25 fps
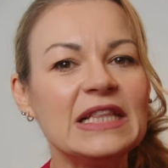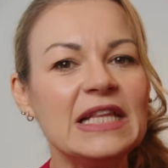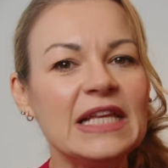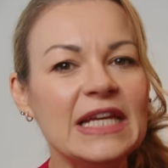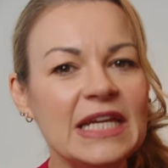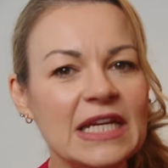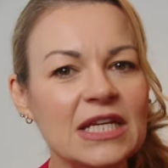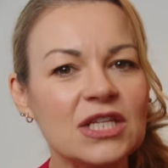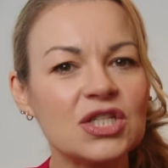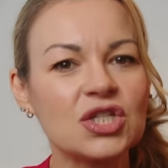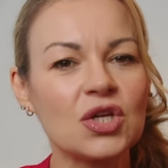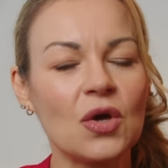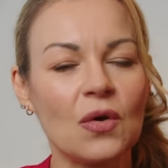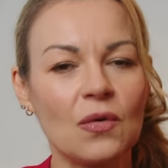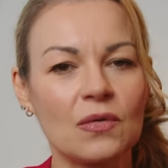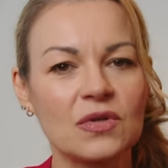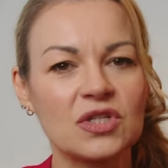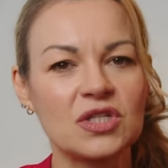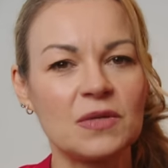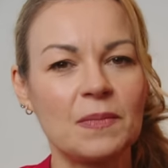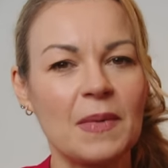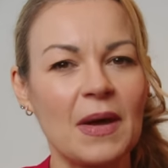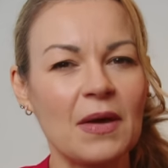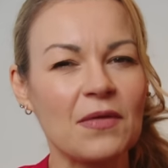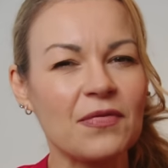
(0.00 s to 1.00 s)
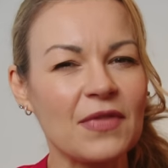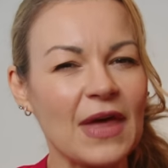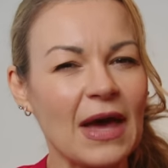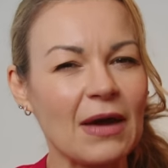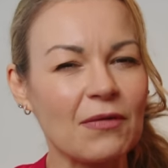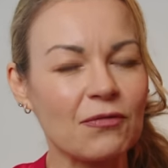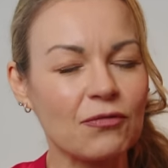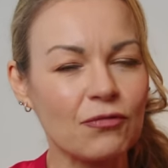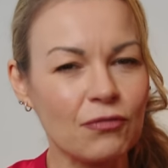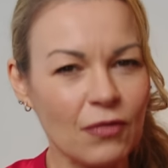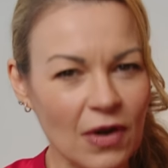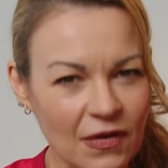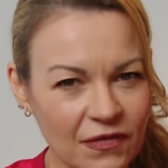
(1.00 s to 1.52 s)
Lee talked about that
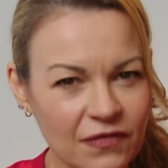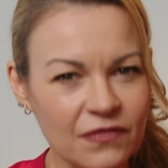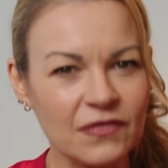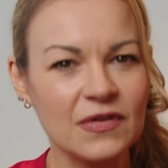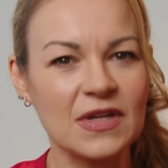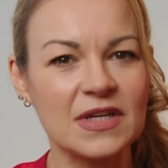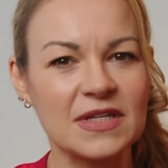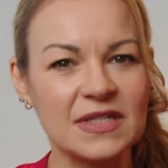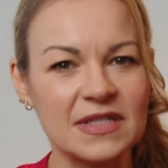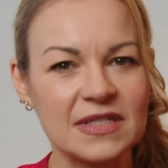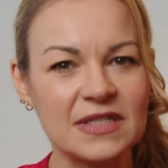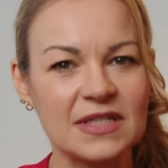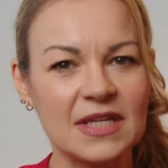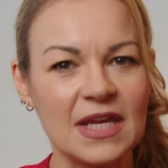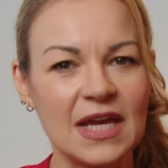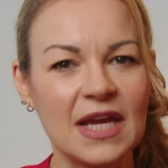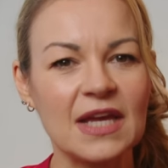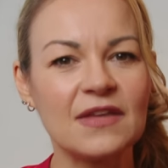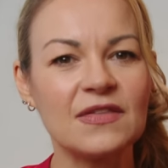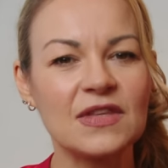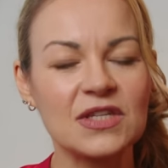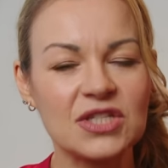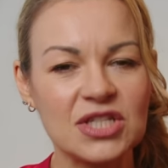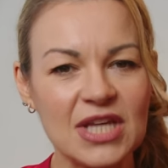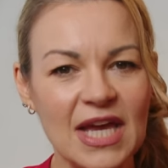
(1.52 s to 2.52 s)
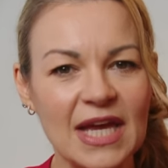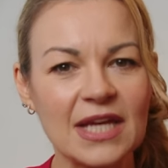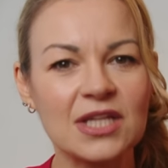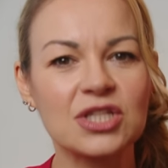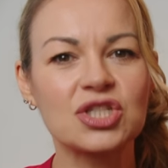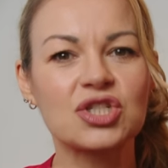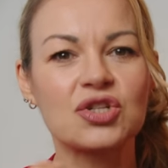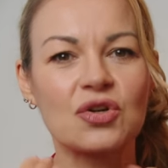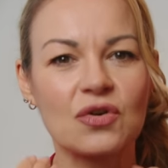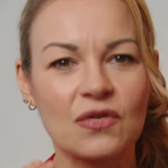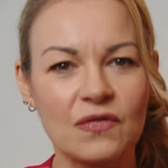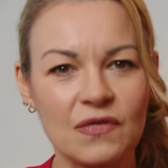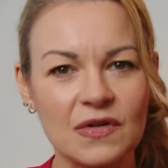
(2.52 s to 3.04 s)
roughness in the
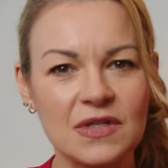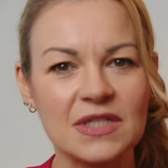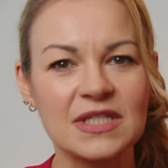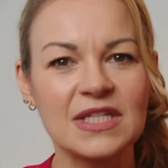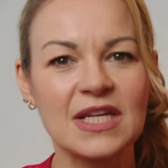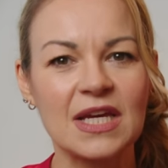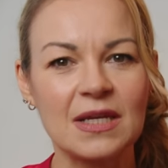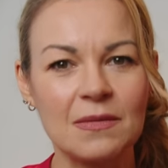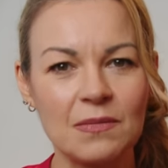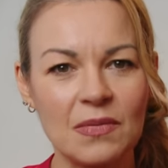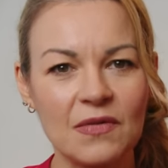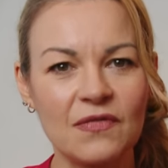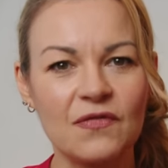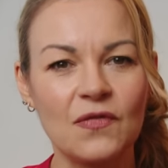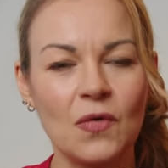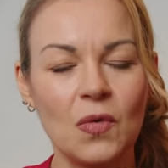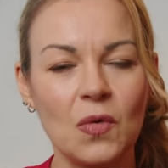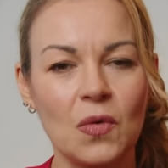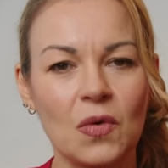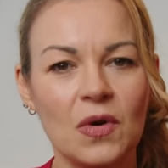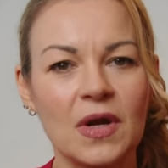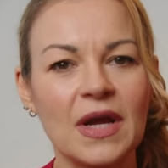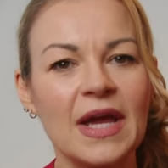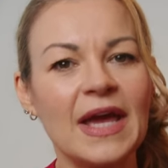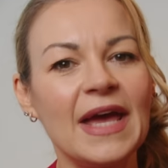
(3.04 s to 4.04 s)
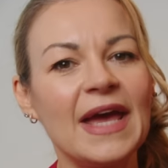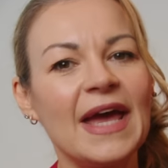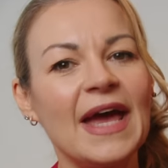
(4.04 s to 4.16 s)
texture of her skin before